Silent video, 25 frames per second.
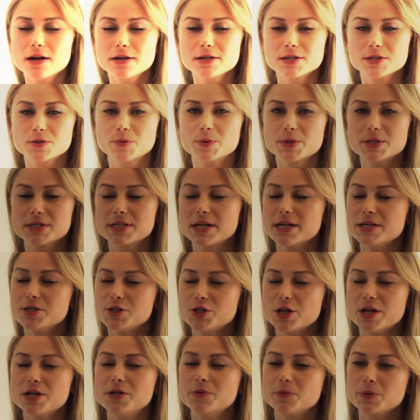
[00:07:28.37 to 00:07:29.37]
just want to say
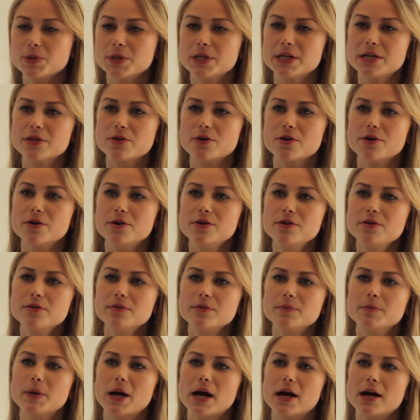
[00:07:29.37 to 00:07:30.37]
genuinely though,
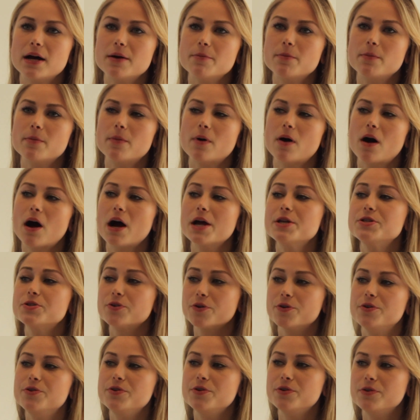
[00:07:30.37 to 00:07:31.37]
I
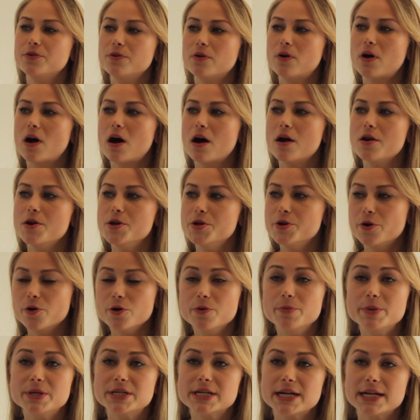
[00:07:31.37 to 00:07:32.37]
don't know
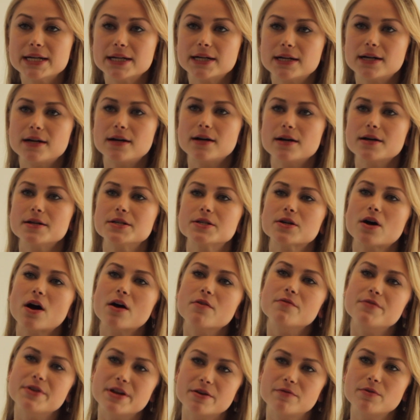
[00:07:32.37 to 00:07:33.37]
Bettina Arndt.
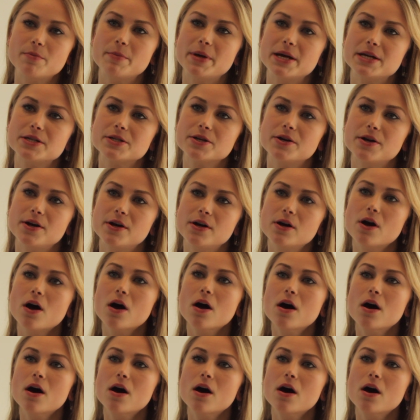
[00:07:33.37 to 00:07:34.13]
I've never met her.